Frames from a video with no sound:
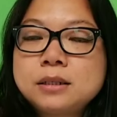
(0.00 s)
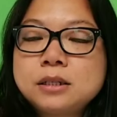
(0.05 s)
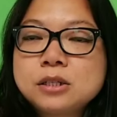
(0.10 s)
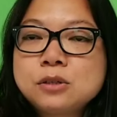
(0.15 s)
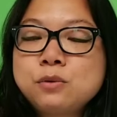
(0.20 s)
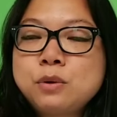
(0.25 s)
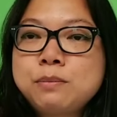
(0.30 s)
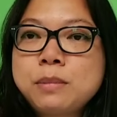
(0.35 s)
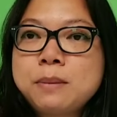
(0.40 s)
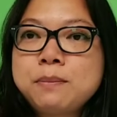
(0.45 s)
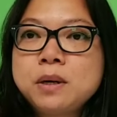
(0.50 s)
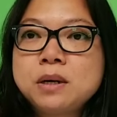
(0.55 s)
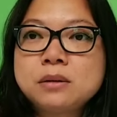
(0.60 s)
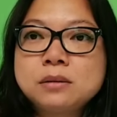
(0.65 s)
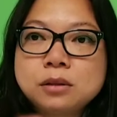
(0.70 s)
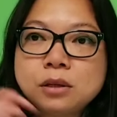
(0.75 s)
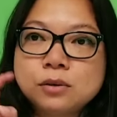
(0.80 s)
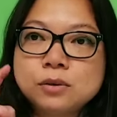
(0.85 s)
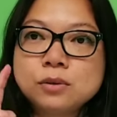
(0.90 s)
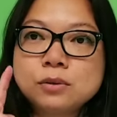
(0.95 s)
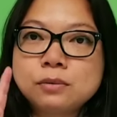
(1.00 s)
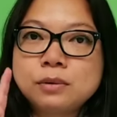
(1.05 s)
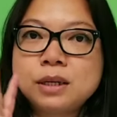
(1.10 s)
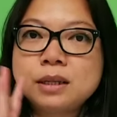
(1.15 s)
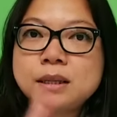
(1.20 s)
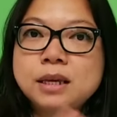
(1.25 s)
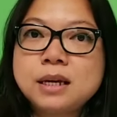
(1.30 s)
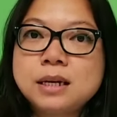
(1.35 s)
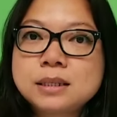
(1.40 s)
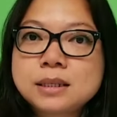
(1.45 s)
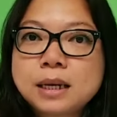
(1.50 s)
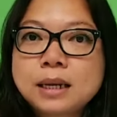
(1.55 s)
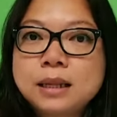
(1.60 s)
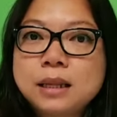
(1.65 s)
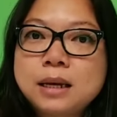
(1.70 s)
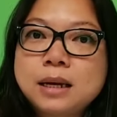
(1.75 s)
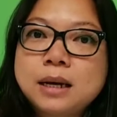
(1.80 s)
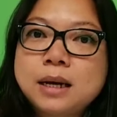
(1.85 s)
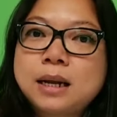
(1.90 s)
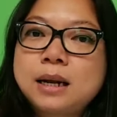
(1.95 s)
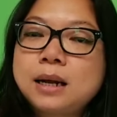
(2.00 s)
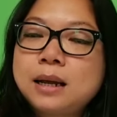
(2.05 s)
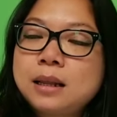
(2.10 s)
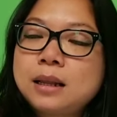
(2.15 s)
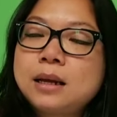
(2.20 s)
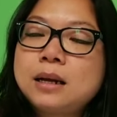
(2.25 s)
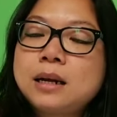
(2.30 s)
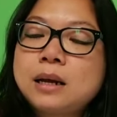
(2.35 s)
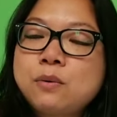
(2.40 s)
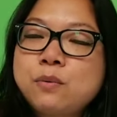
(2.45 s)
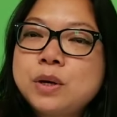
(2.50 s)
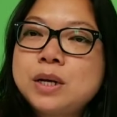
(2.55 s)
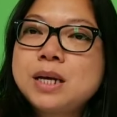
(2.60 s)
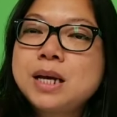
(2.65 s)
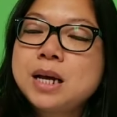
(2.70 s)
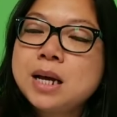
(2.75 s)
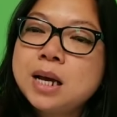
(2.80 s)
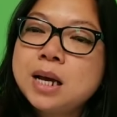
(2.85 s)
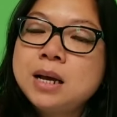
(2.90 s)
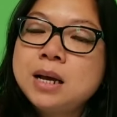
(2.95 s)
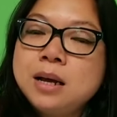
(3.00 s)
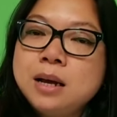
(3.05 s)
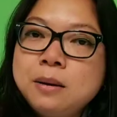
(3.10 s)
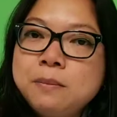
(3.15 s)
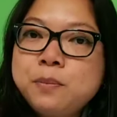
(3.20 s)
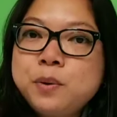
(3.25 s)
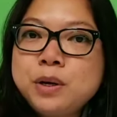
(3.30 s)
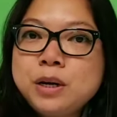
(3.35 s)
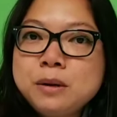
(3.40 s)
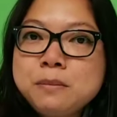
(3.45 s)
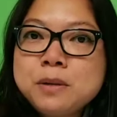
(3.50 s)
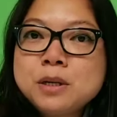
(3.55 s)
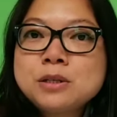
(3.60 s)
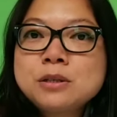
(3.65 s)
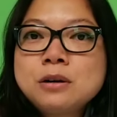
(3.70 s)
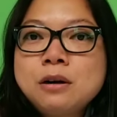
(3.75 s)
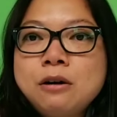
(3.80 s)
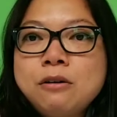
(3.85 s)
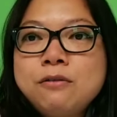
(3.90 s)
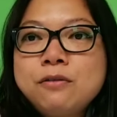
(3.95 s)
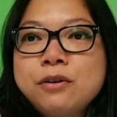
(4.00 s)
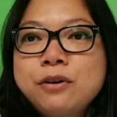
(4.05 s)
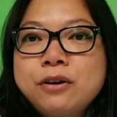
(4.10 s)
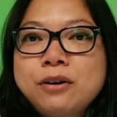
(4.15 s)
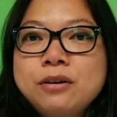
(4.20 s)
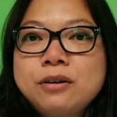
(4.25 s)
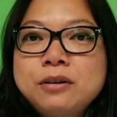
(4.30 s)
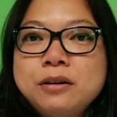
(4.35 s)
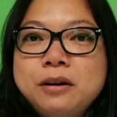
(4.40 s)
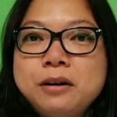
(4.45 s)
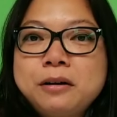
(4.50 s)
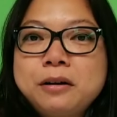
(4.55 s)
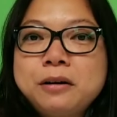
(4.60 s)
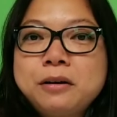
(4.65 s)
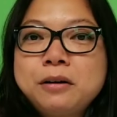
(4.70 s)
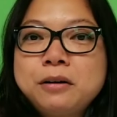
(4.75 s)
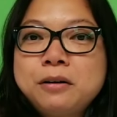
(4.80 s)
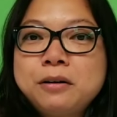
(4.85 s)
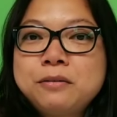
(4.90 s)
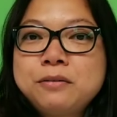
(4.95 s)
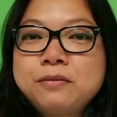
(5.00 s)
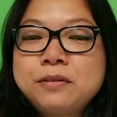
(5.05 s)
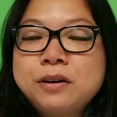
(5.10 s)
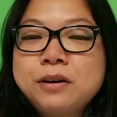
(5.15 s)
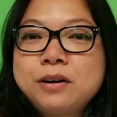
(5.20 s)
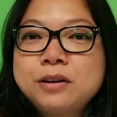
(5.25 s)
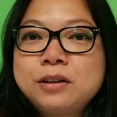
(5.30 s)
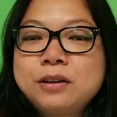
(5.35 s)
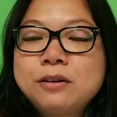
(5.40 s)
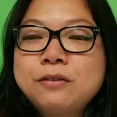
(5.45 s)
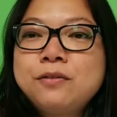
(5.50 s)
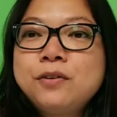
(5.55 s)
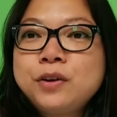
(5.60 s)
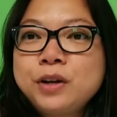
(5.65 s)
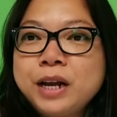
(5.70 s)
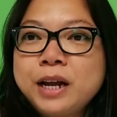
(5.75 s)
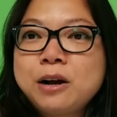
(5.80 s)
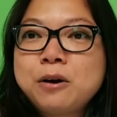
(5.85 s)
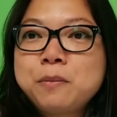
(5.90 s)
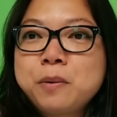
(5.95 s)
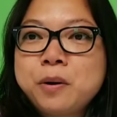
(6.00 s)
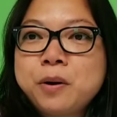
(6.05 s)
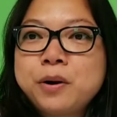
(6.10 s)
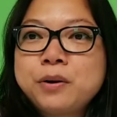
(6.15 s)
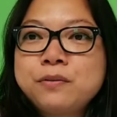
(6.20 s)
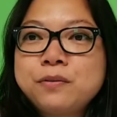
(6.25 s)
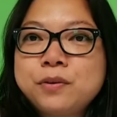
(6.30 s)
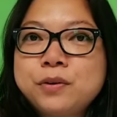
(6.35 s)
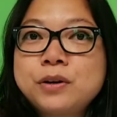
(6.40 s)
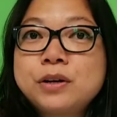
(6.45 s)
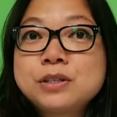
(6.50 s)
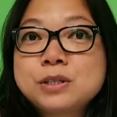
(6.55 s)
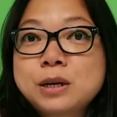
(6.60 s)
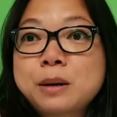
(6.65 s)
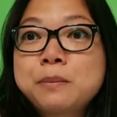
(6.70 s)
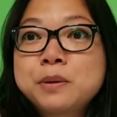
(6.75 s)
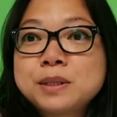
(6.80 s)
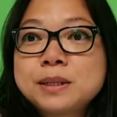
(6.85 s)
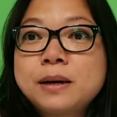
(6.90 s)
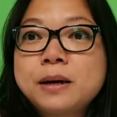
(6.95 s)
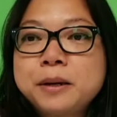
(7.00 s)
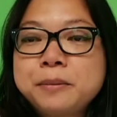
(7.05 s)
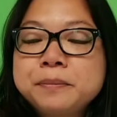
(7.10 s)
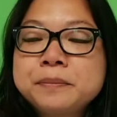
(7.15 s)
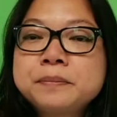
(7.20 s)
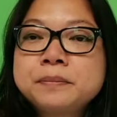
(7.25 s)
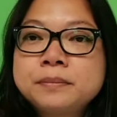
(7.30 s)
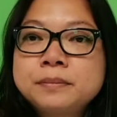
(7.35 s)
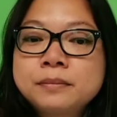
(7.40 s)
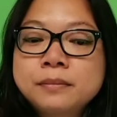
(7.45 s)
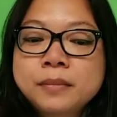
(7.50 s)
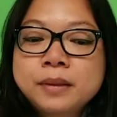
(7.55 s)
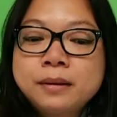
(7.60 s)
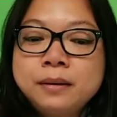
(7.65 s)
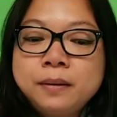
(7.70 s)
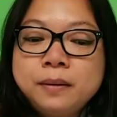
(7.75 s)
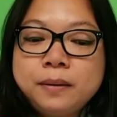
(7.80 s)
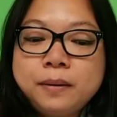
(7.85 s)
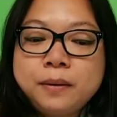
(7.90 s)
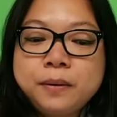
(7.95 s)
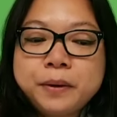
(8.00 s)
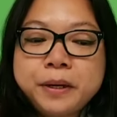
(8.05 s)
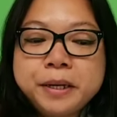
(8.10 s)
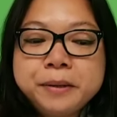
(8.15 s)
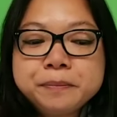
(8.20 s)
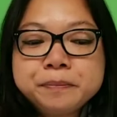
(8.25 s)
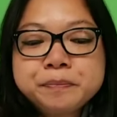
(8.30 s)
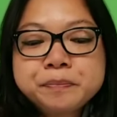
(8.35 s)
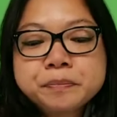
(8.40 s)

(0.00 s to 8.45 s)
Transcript: Just remember those three things. I think, and I think that we pretty much cover uh, uh, the foot health part for the summertime. All right.